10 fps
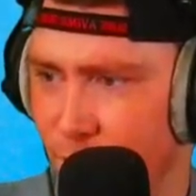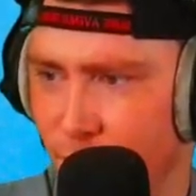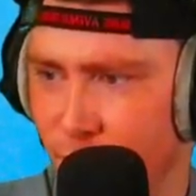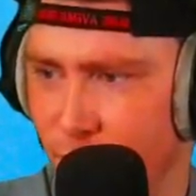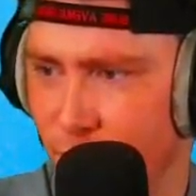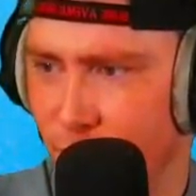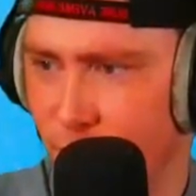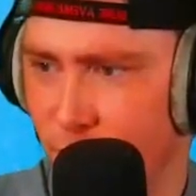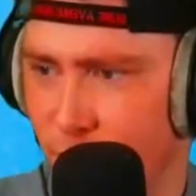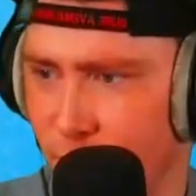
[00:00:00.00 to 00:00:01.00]

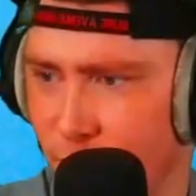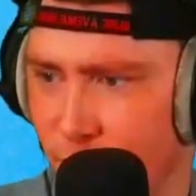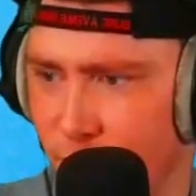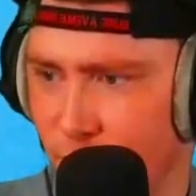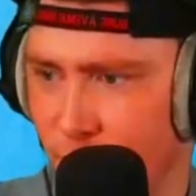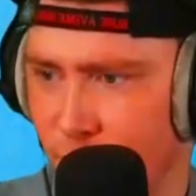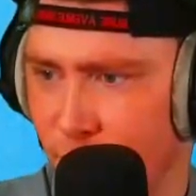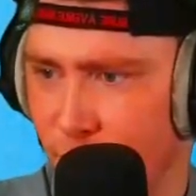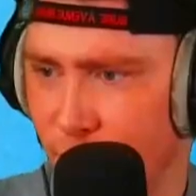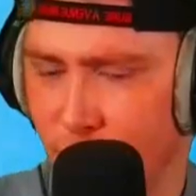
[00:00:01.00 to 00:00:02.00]

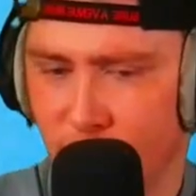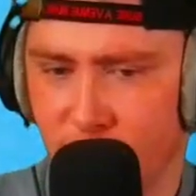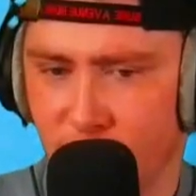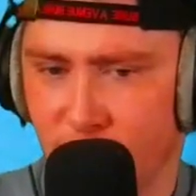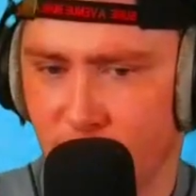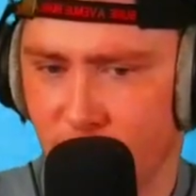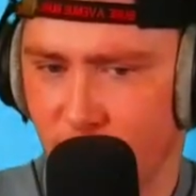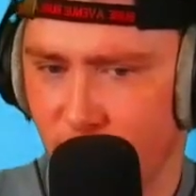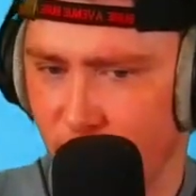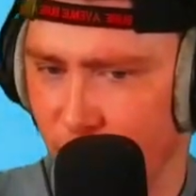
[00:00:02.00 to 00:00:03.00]

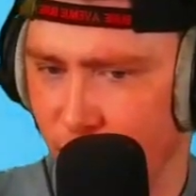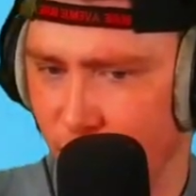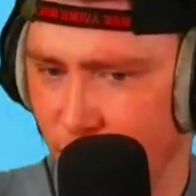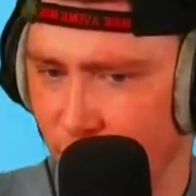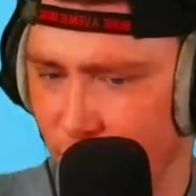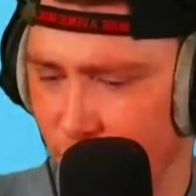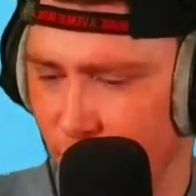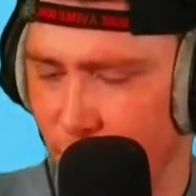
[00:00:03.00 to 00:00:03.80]
No one is speaking in this clip.